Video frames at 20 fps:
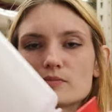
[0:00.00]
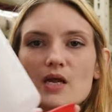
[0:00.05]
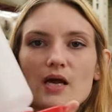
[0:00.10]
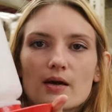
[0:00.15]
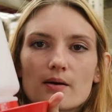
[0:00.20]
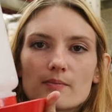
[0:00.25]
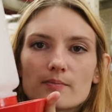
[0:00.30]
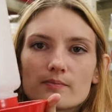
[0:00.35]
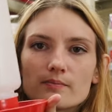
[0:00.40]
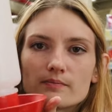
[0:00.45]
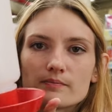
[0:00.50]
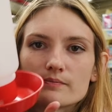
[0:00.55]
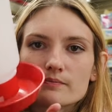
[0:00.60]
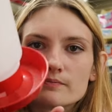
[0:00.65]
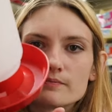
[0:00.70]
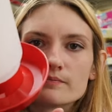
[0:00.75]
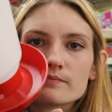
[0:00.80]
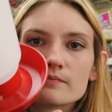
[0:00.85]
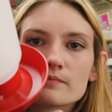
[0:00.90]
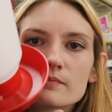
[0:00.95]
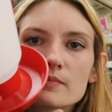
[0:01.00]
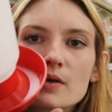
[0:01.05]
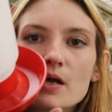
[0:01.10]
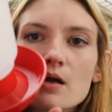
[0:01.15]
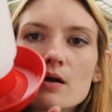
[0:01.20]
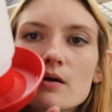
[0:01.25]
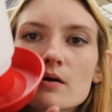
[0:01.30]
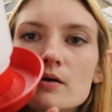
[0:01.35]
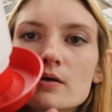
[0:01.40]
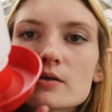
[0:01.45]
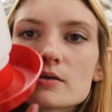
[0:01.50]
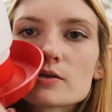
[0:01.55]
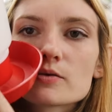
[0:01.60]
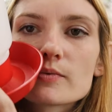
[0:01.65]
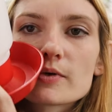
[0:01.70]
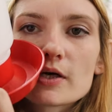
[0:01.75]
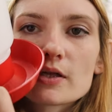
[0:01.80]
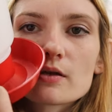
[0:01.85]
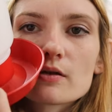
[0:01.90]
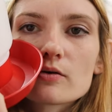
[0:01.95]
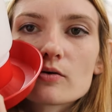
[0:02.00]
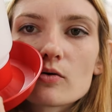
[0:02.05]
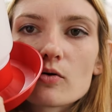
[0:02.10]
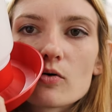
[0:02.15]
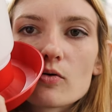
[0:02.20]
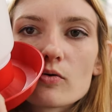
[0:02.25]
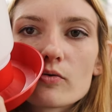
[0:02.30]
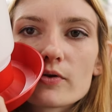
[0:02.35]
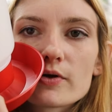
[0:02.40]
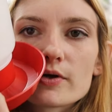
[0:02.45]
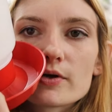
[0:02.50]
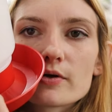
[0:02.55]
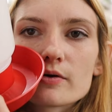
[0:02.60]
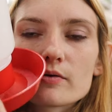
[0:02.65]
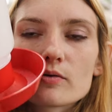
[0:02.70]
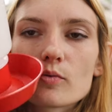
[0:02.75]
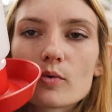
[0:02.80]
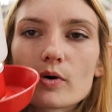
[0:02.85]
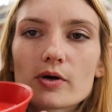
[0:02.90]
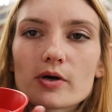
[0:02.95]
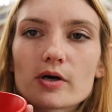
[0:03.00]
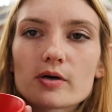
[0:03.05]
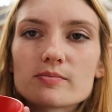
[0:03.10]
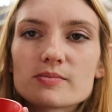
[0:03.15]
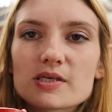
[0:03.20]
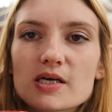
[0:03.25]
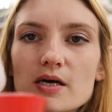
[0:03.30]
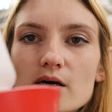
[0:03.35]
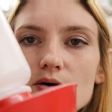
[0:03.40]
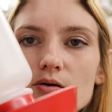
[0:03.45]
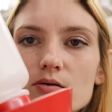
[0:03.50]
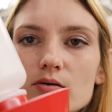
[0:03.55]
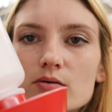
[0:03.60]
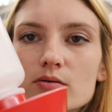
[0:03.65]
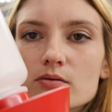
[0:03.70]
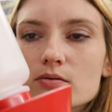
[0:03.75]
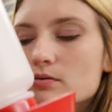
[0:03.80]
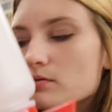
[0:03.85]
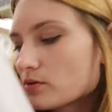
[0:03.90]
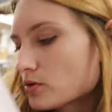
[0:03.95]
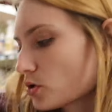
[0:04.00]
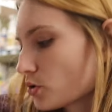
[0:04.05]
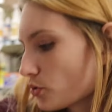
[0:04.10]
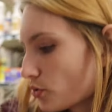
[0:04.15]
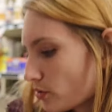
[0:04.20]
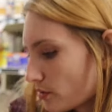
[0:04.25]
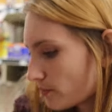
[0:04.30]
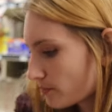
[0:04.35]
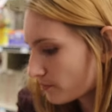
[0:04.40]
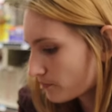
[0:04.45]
Yeah. So we got the little hole there, the water comes out. Cool.